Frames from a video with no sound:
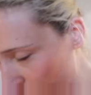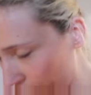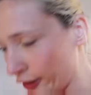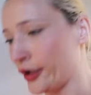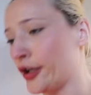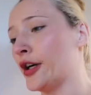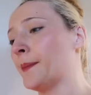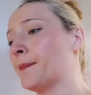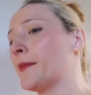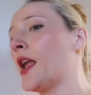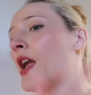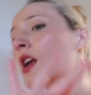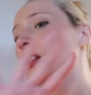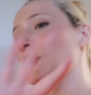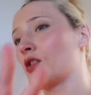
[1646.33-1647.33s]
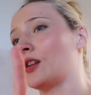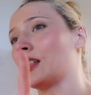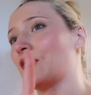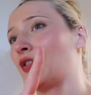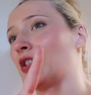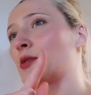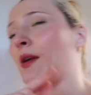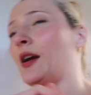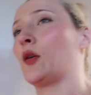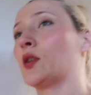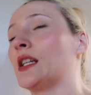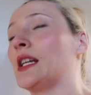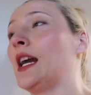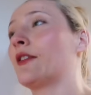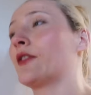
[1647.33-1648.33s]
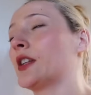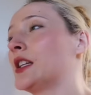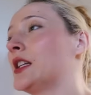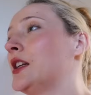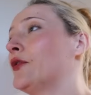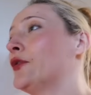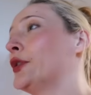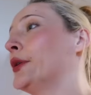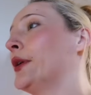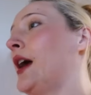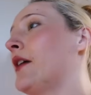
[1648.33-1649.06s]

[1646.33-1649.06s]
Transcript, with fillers: Yep. So that's first priority. I really need food.